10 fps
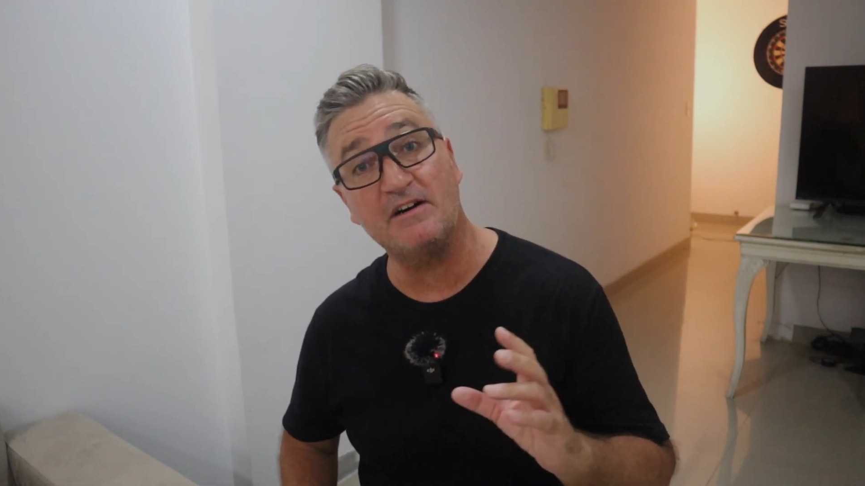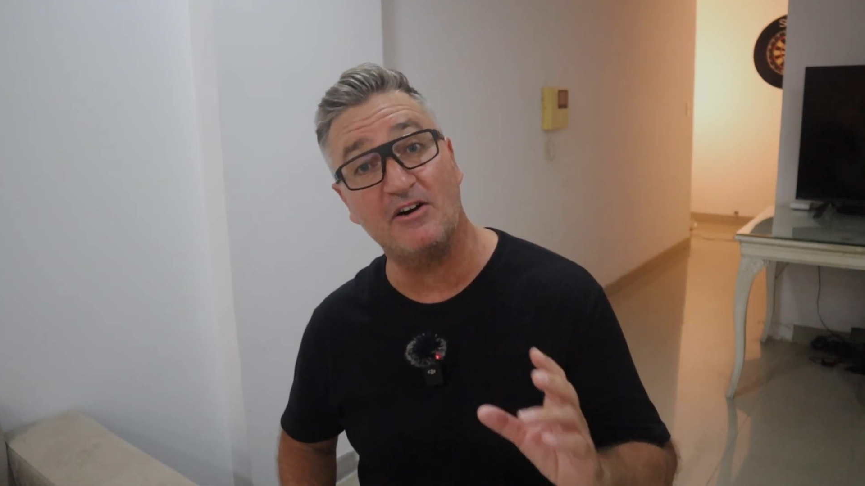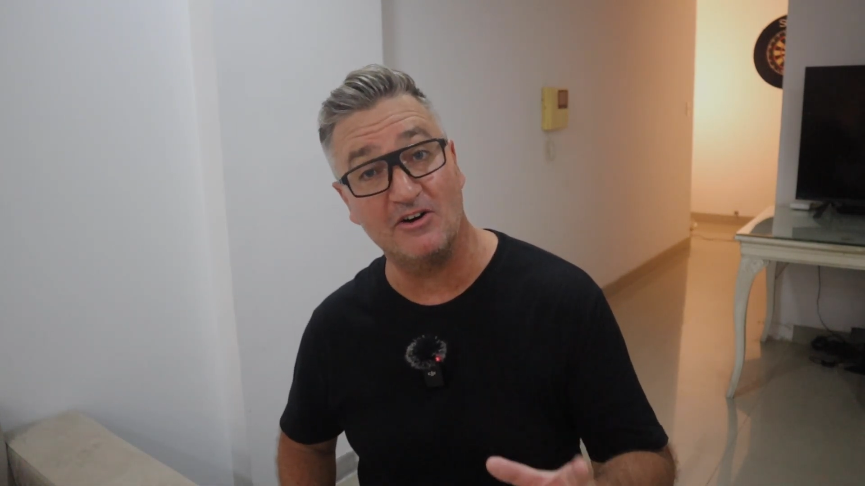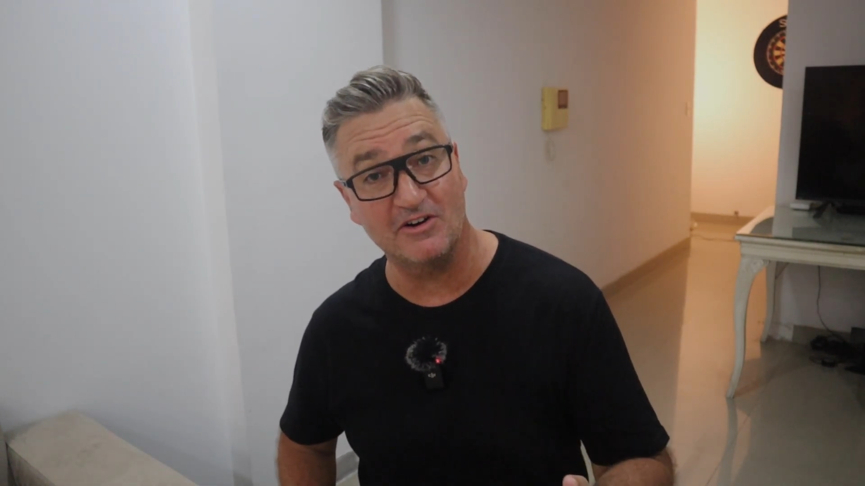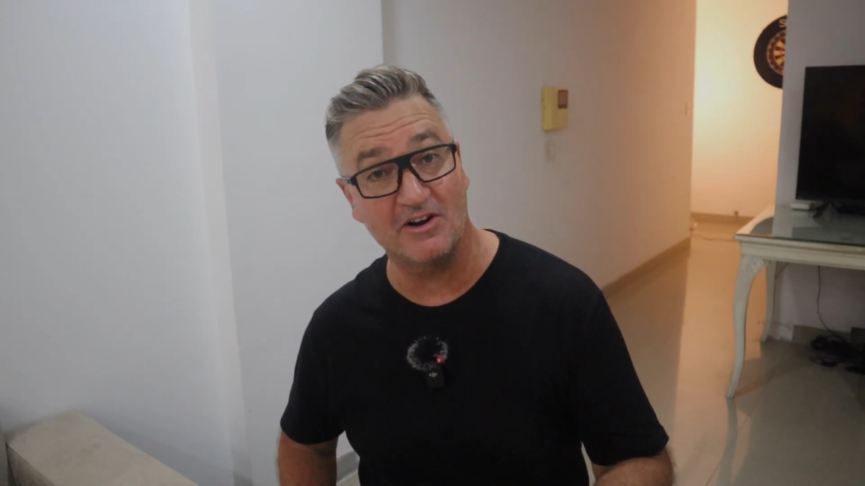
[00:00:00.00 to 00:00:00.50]

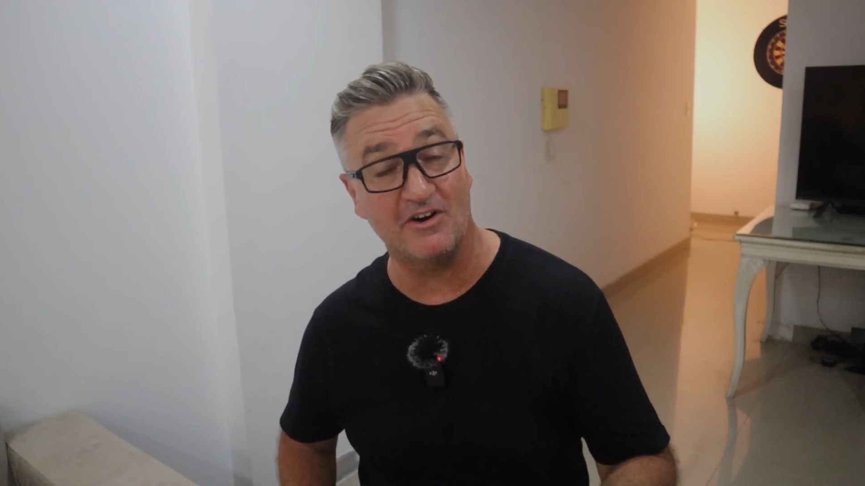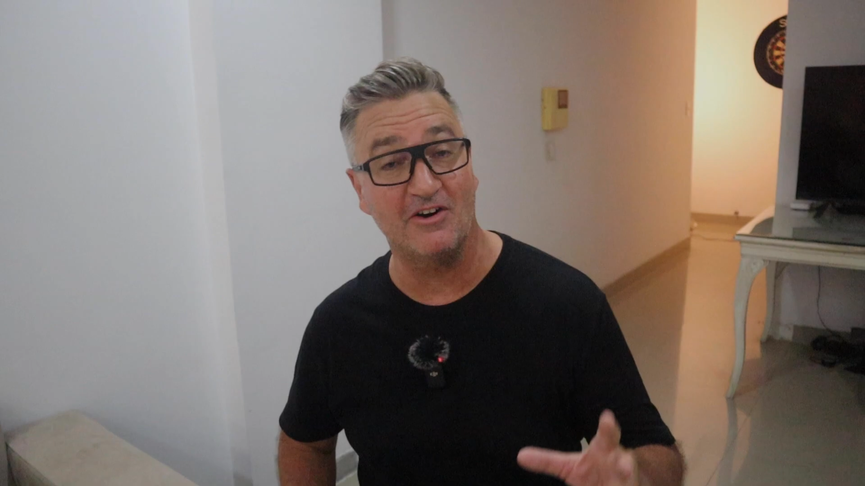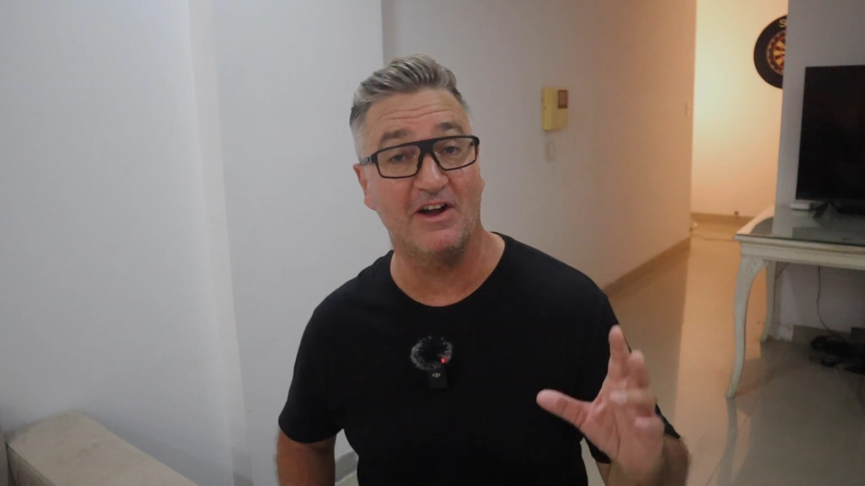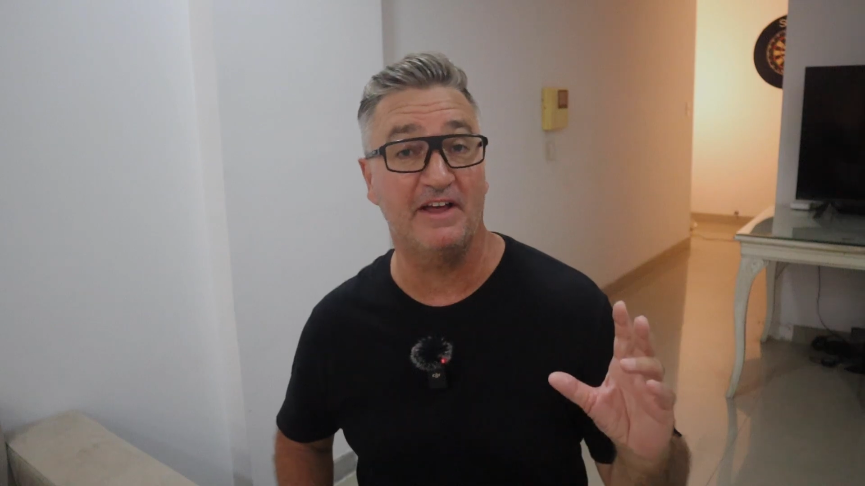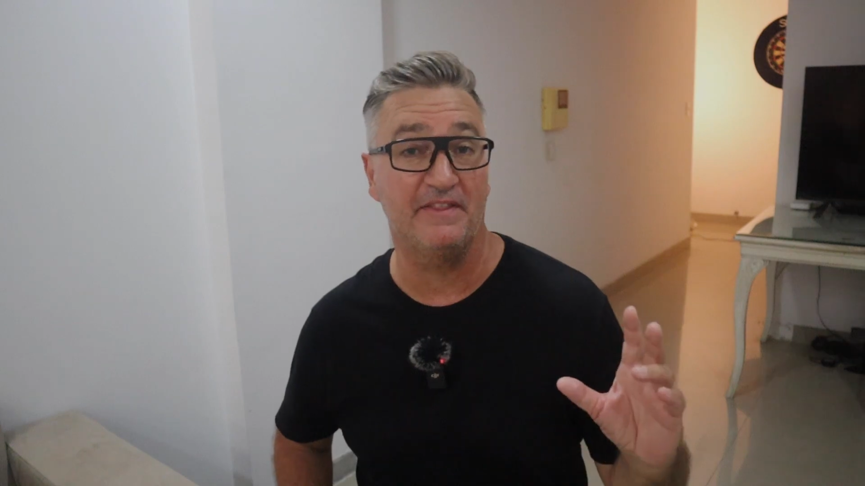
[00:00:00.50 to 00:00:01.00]
Hong
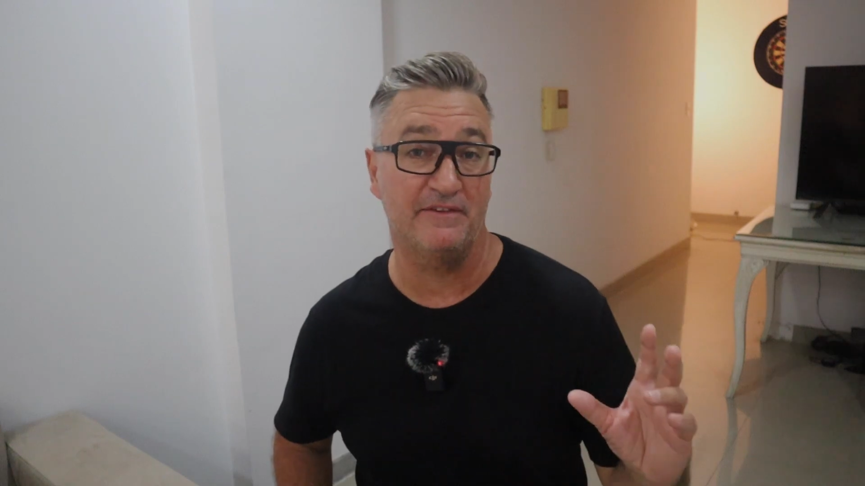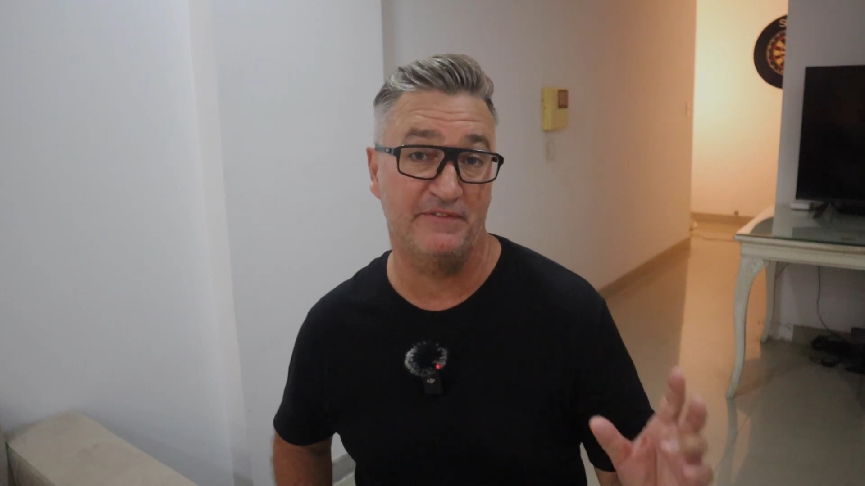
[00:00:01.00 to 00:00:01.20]
Kong, and the